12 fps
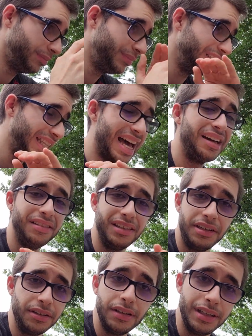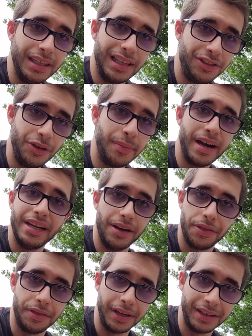that literally lets you buy
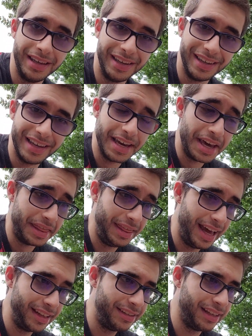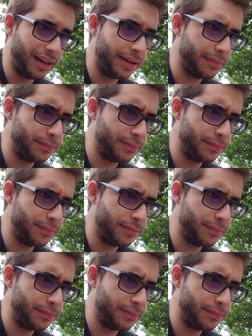nothing. That's like,